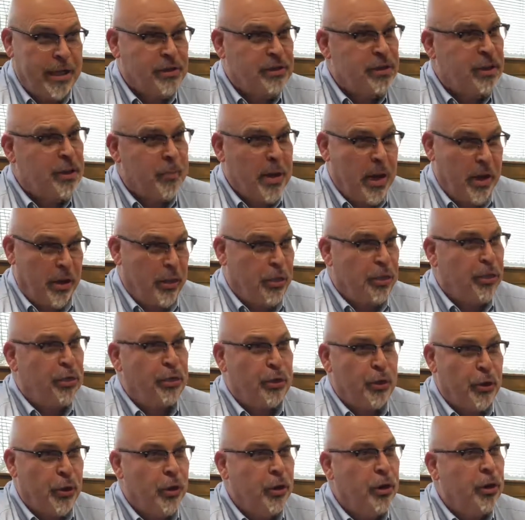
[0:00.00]
about a
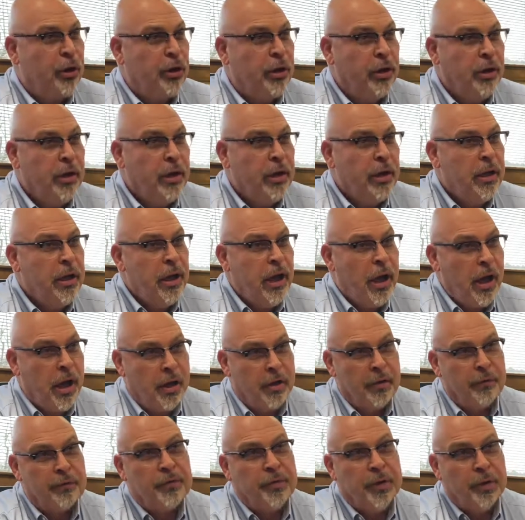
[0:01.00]
third
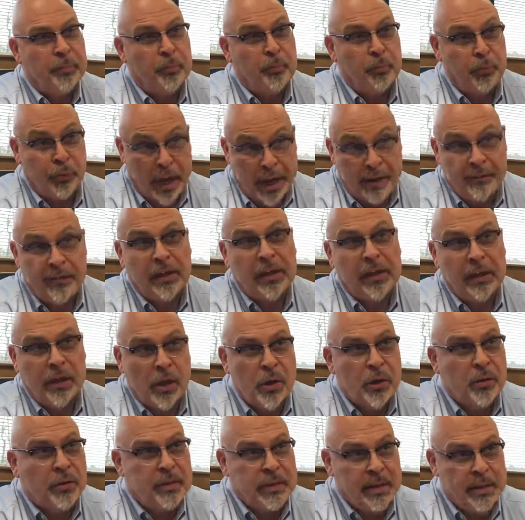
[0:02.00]
of the privately
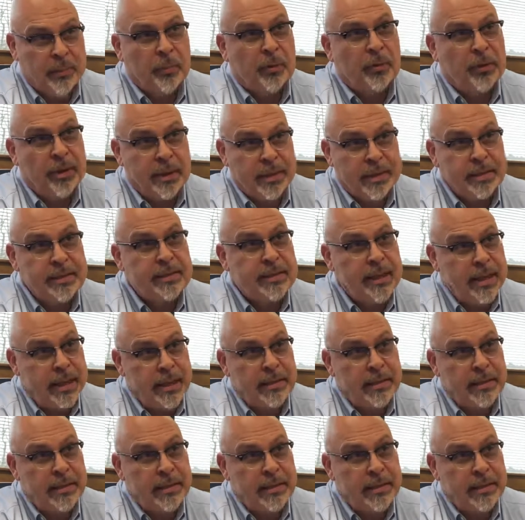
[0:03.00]
owned timber in the state.